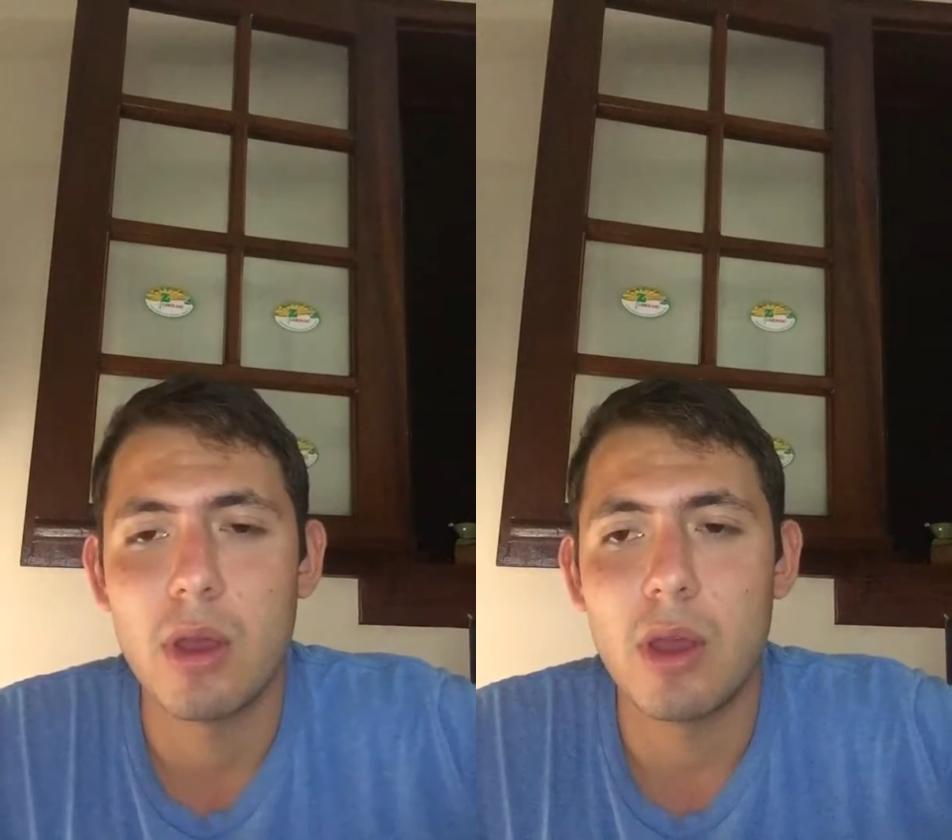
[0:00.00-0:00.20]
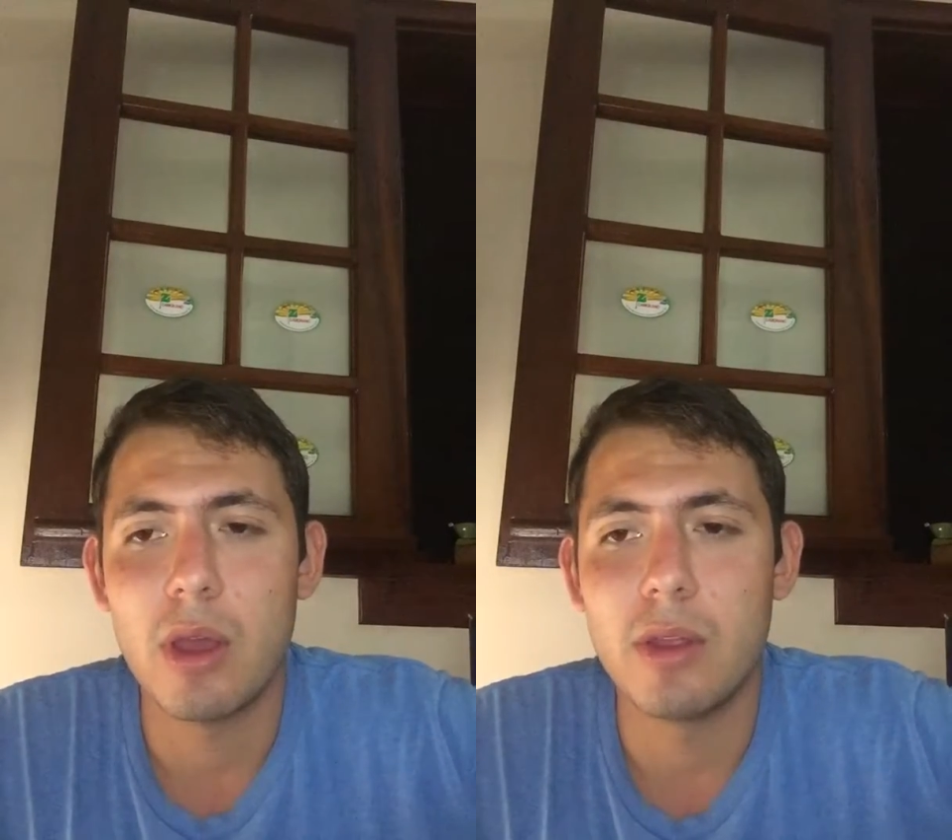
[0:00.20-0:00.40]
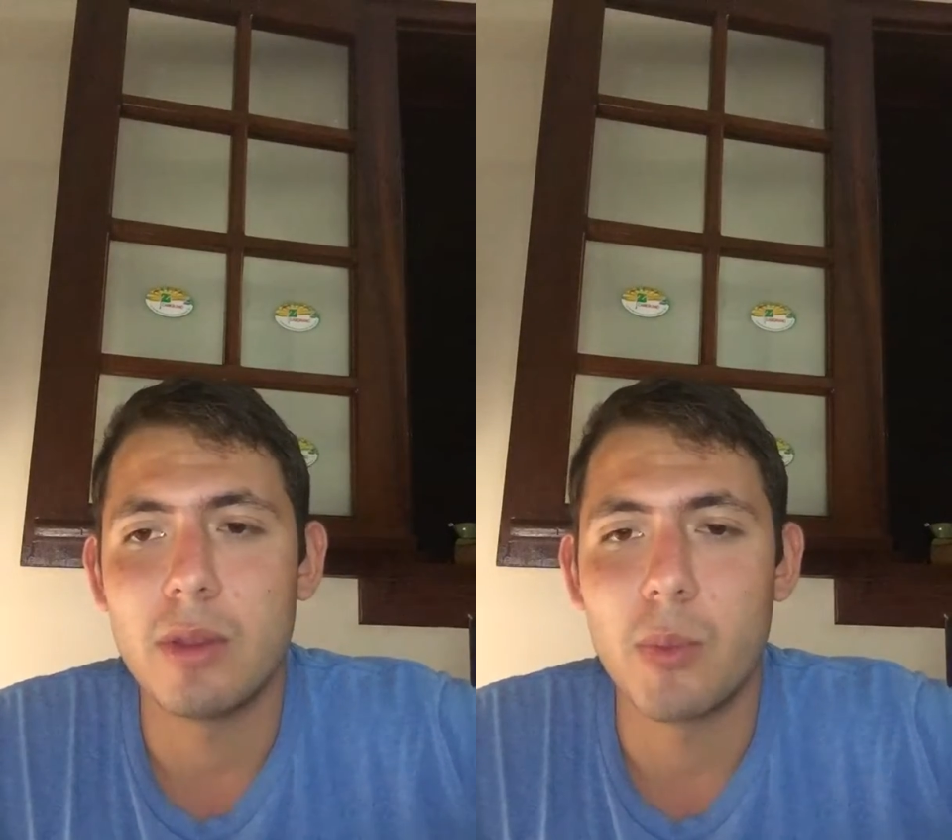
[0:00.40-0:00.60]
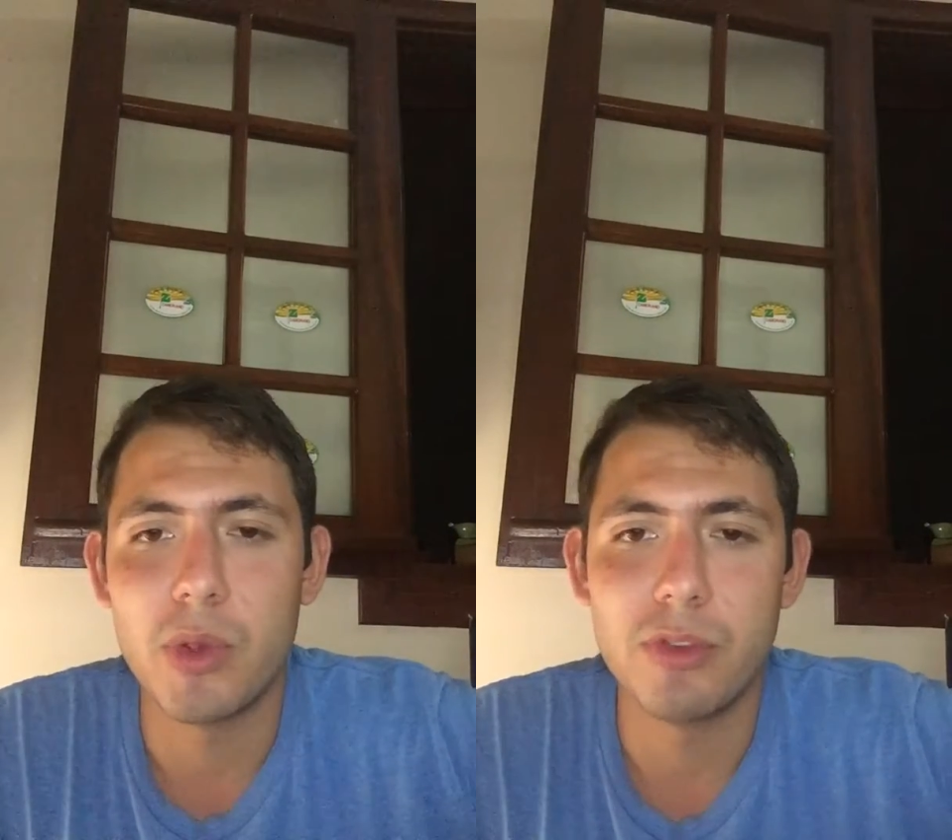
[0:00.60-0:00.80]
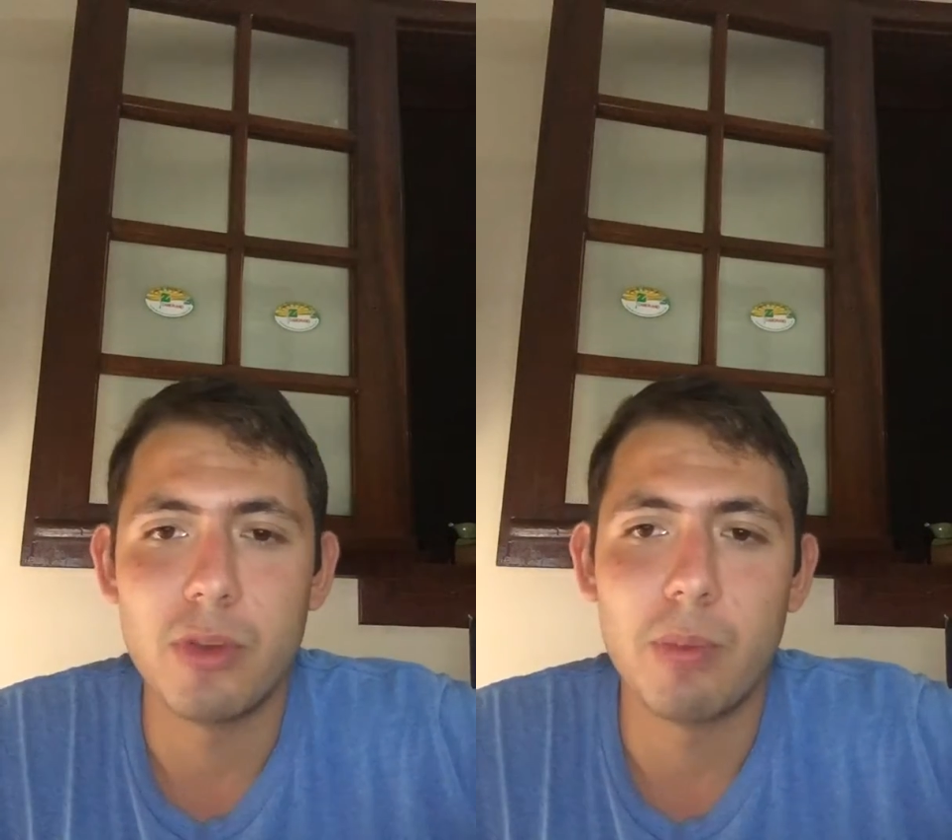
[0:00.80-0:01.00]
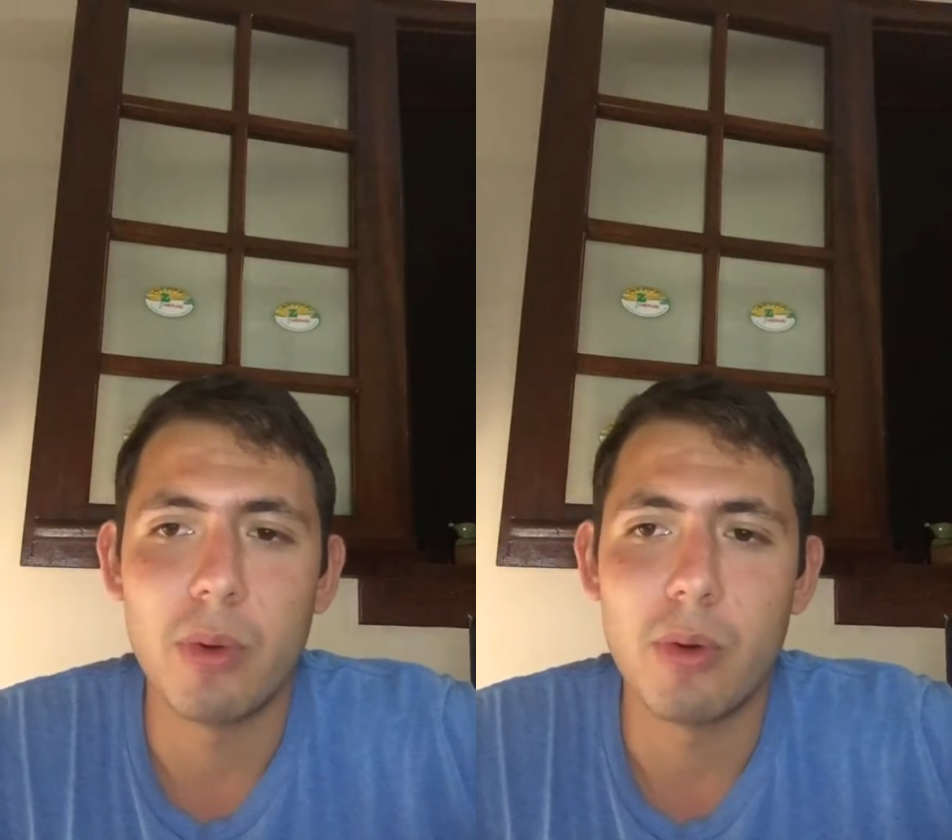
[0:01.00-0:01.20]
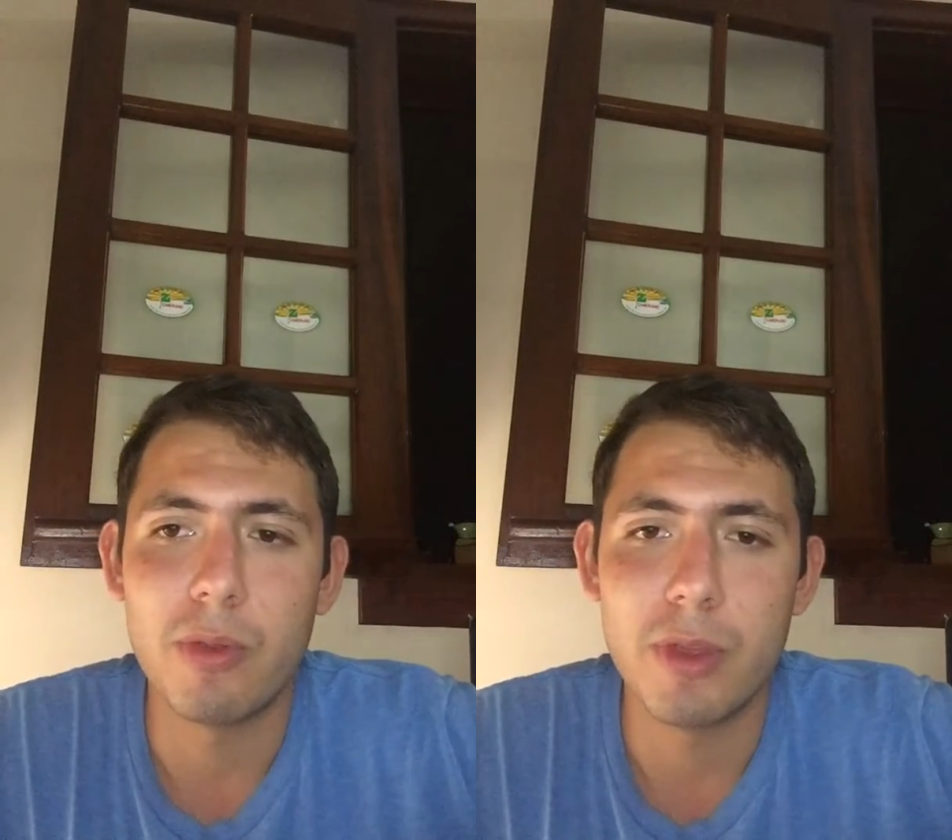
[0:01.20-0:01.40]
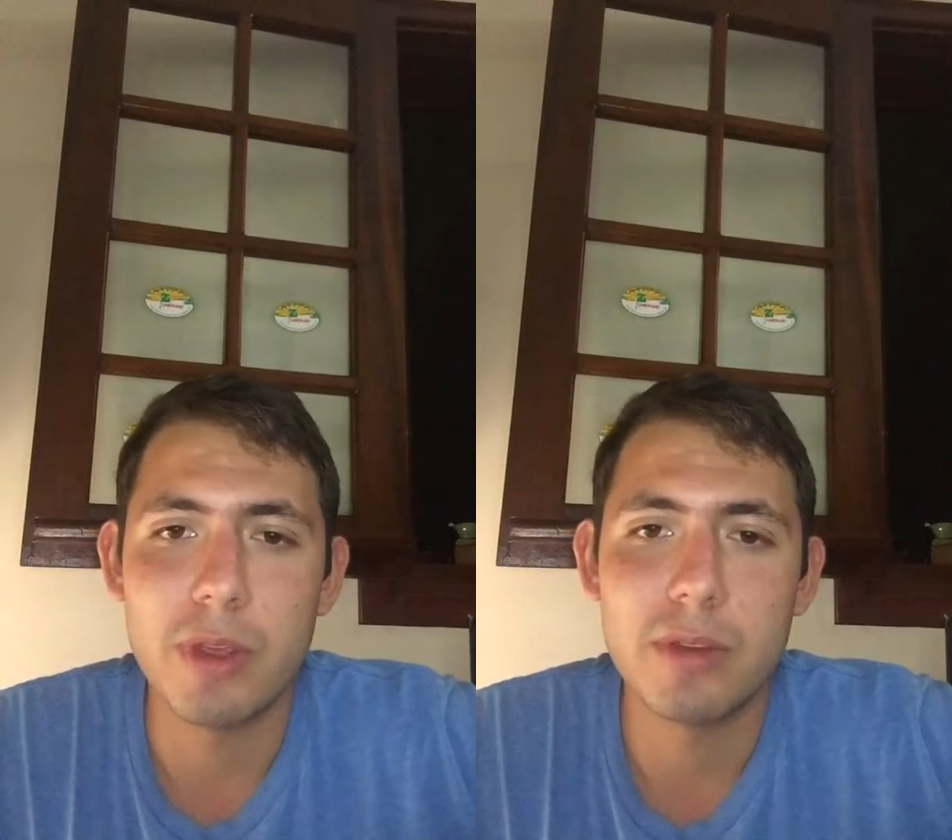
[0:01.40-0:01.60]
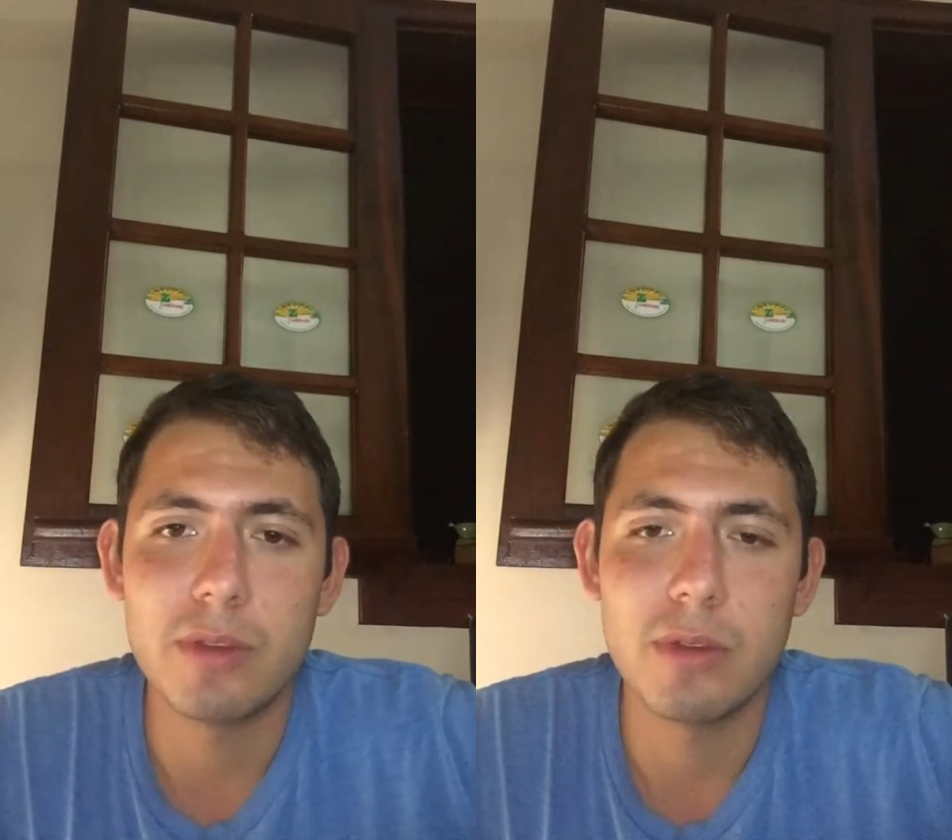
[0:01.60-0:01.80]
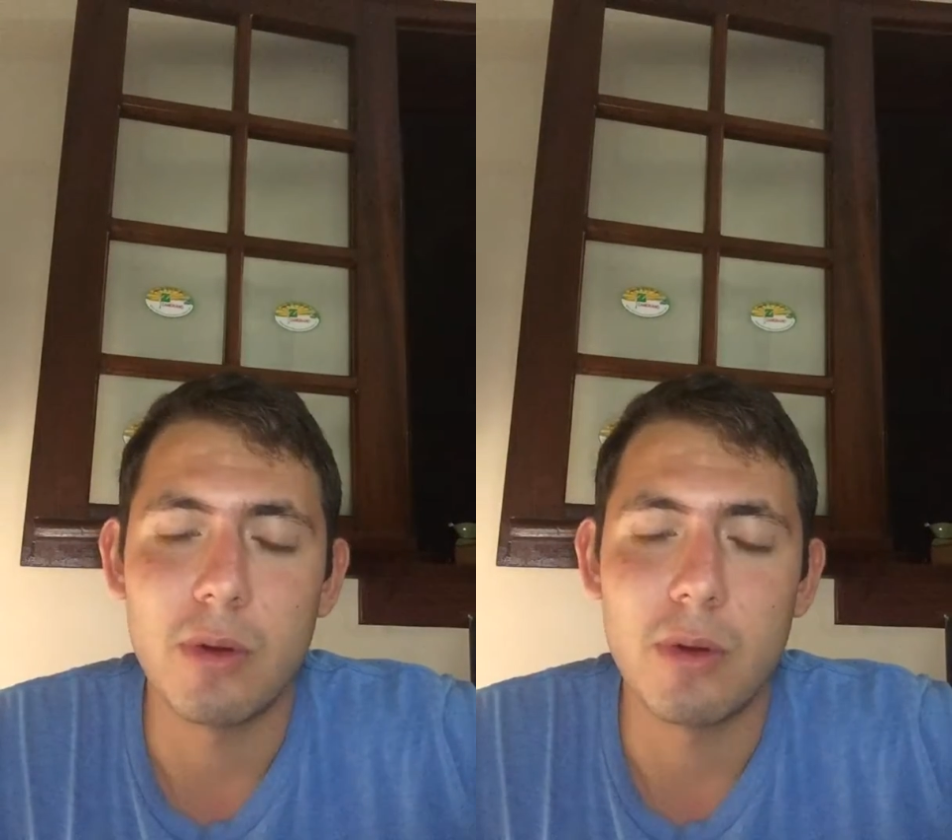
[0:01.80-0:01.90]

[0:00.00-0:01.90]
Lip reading: and the principal things